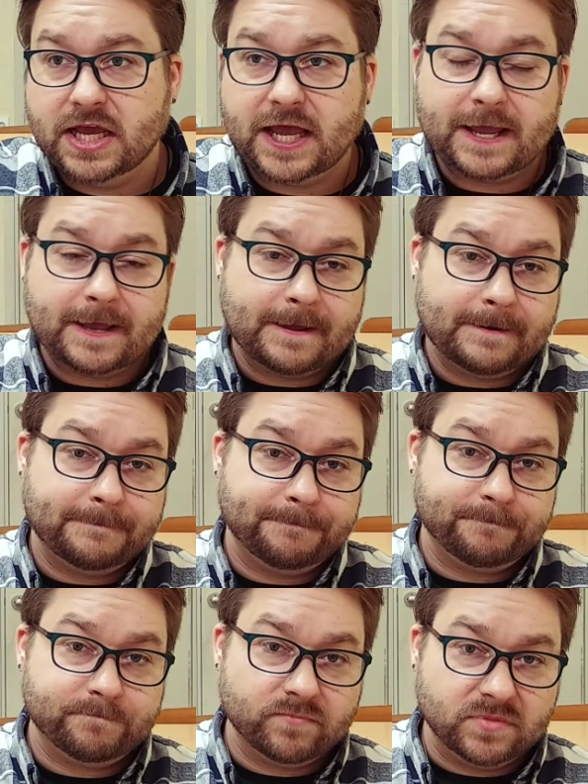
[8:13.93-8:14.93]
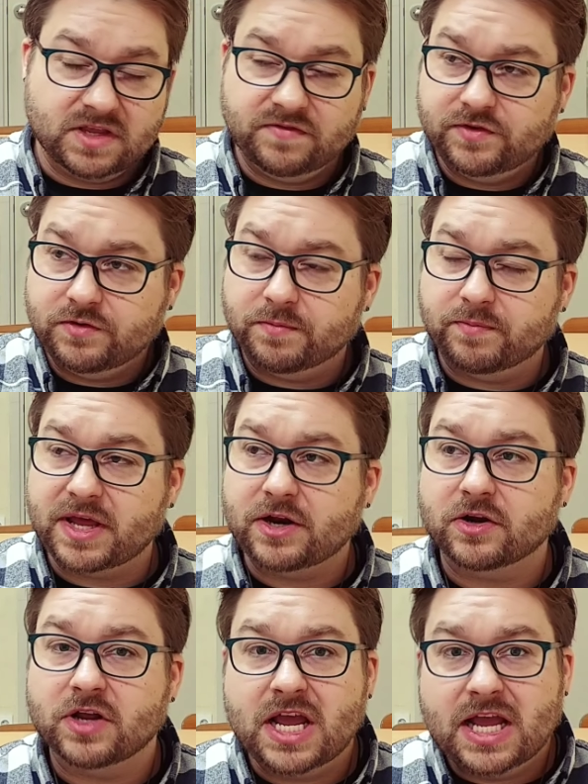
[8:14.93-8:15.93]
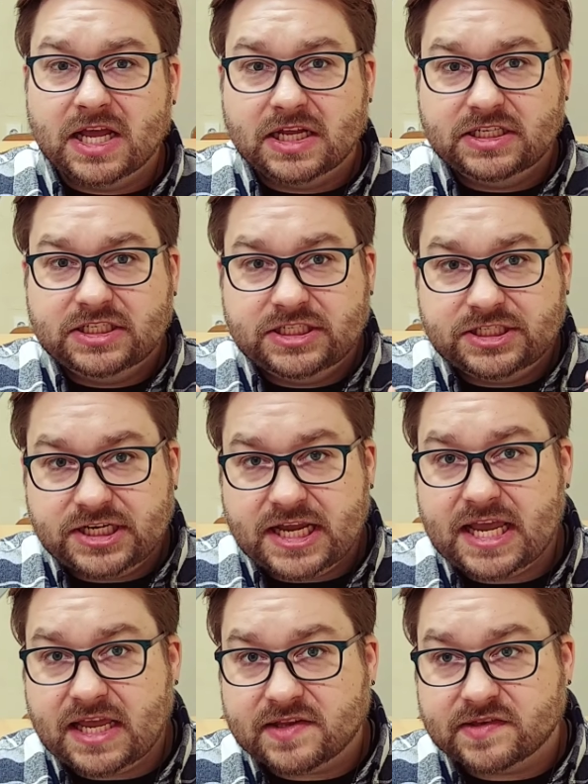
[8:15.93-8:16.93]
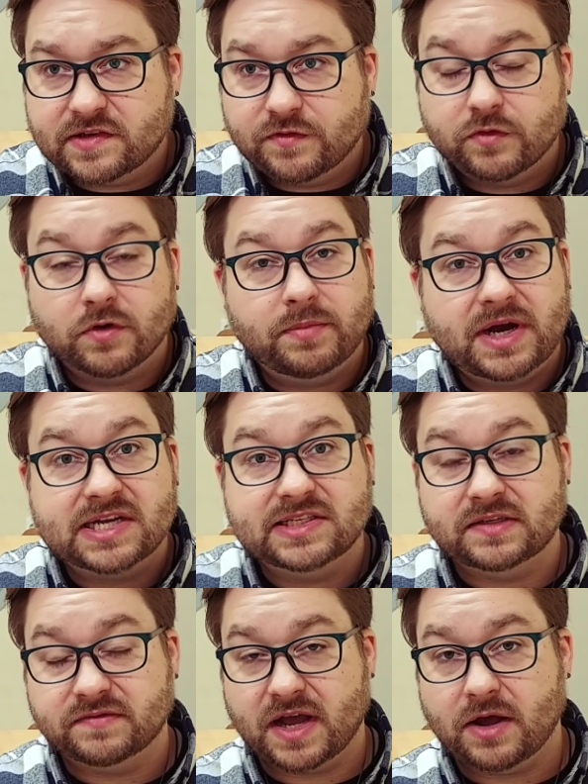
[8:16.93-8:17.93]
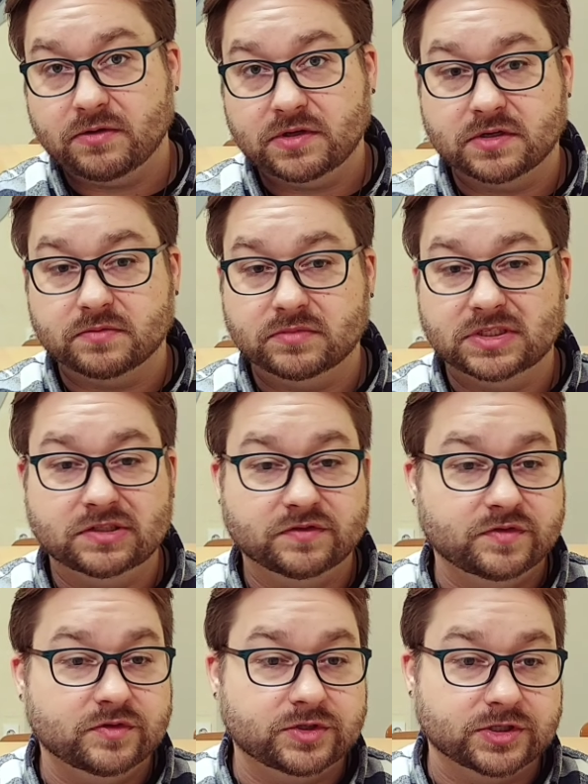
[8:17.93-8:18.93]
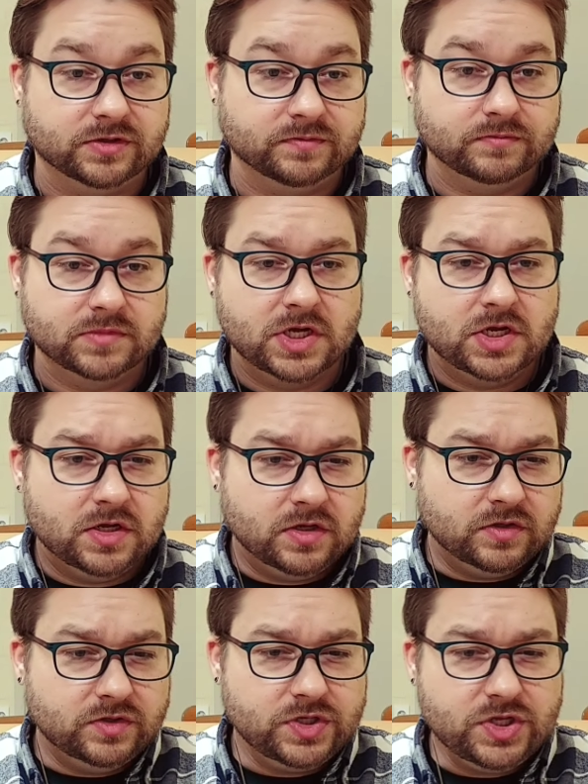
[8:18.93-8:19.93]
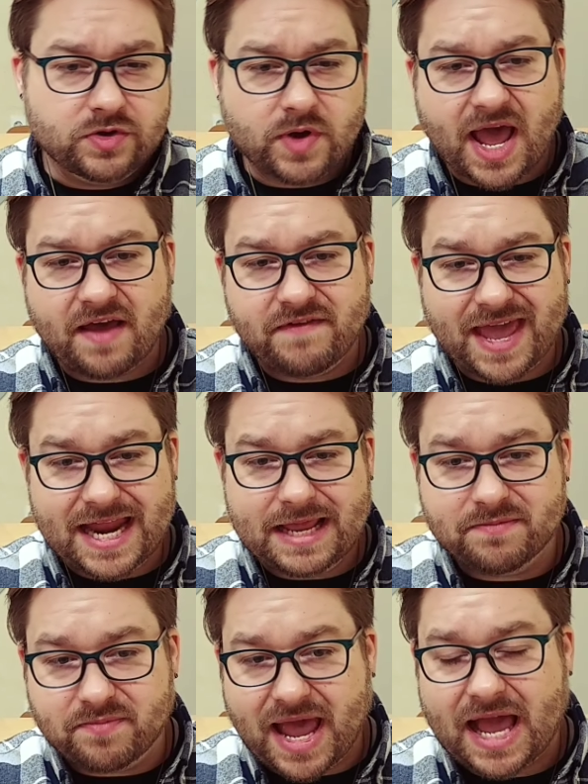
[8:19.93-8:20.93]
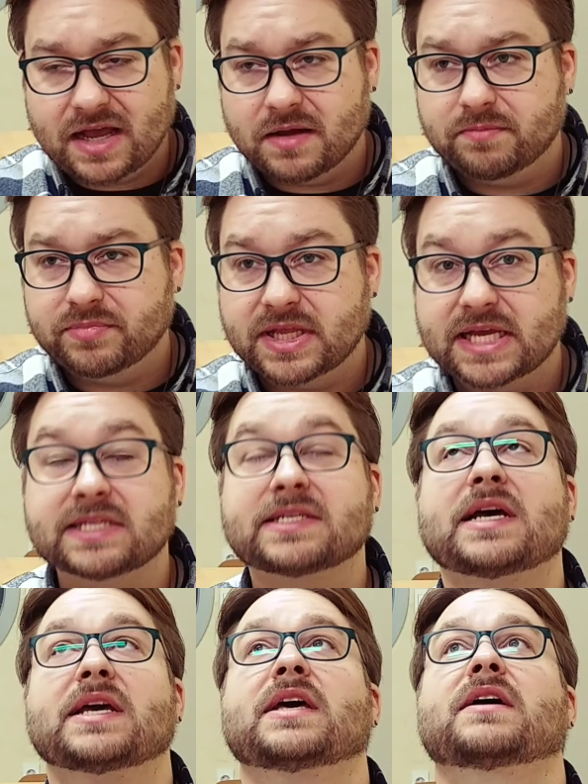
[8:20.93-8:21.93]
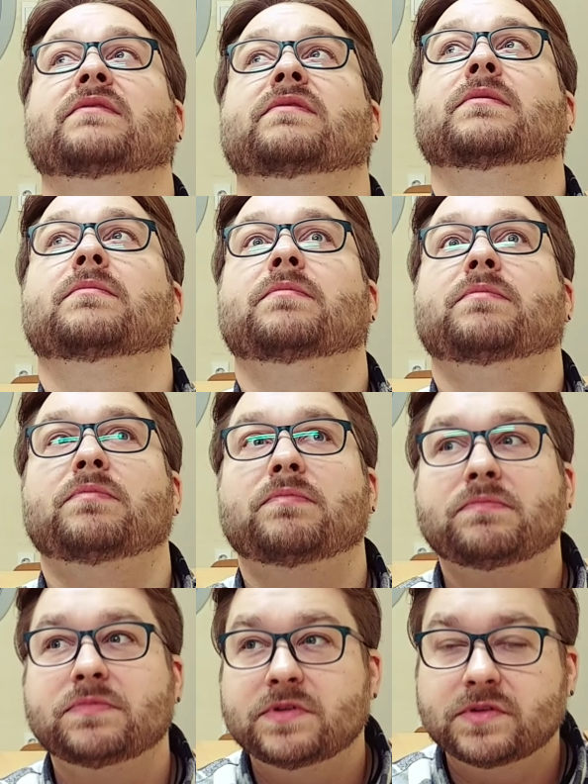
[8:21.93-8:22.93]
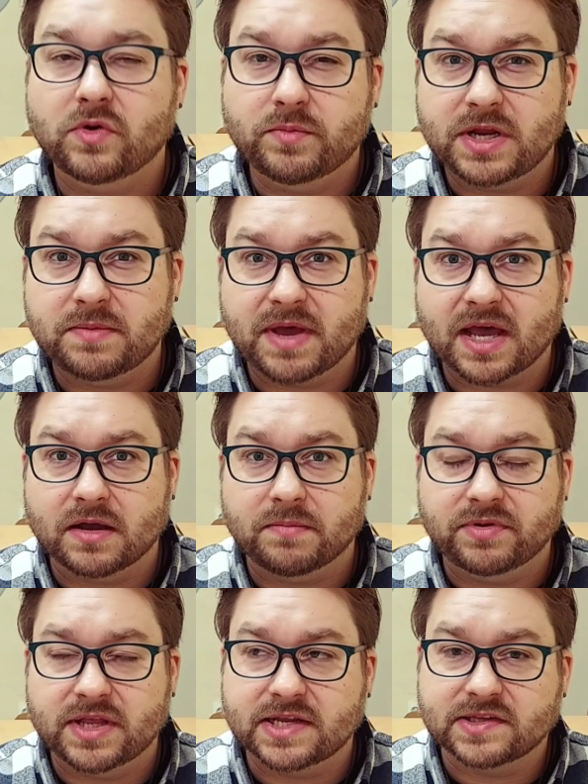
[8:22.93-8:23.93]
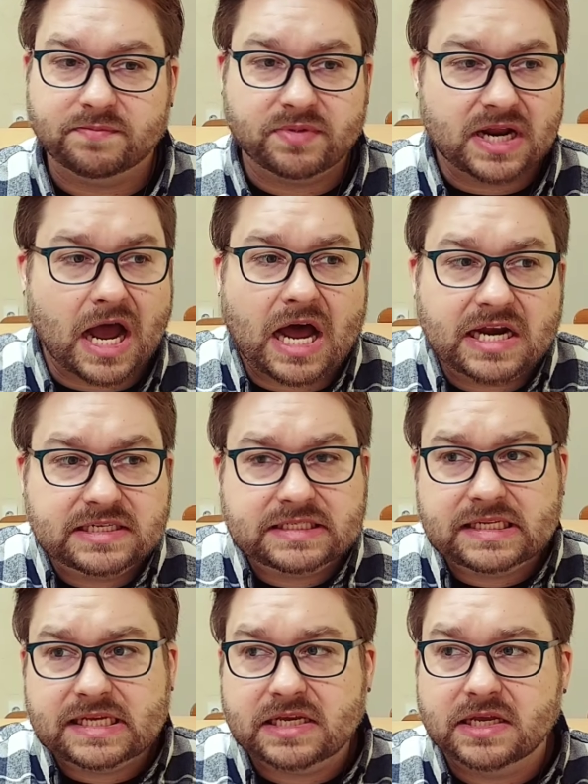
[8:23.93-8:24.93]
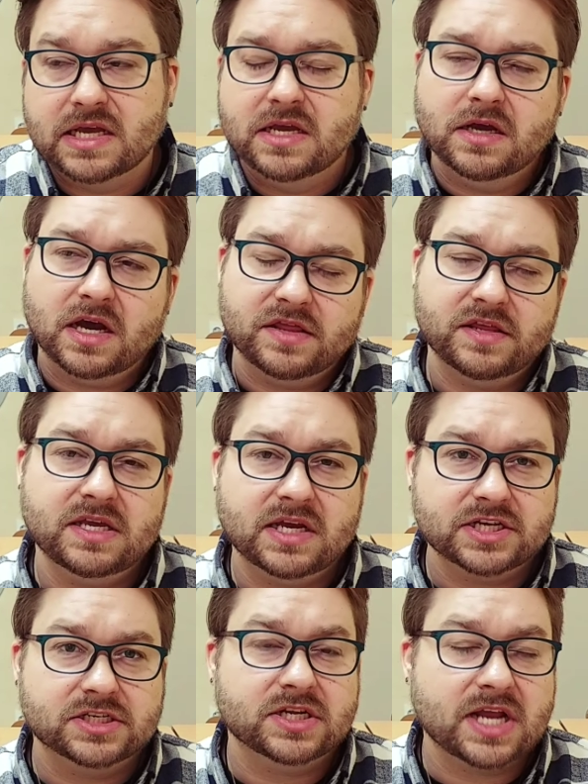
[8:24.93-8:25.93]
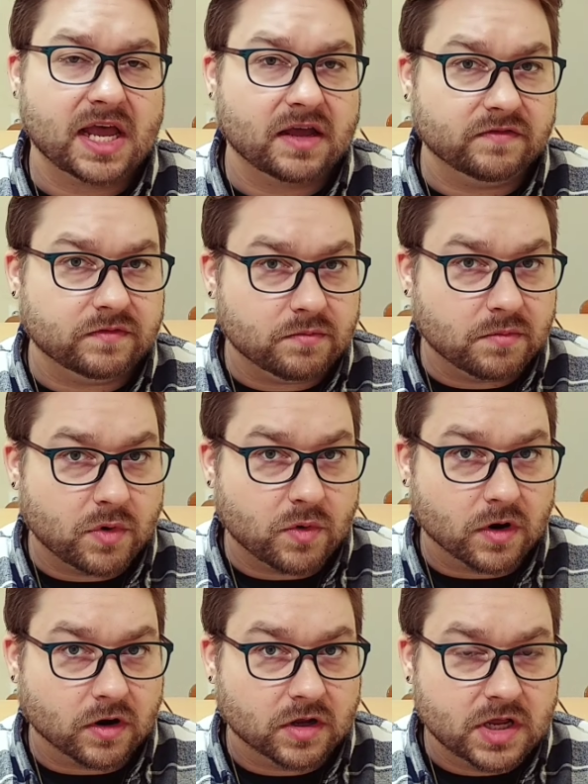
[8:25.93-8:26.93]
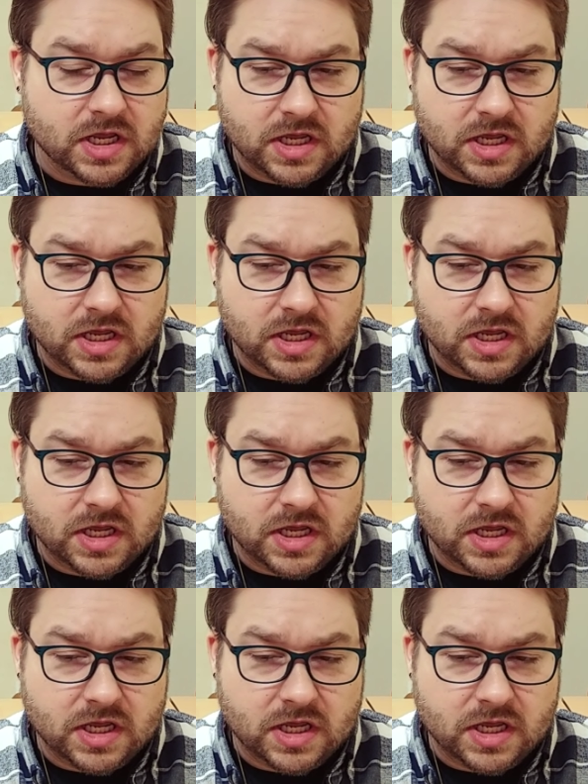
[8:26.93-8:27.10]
and gives you a better chance for a positive outcome in the future. Do you have any backup plans? I have so many backup plans, but honestly, I think I should have more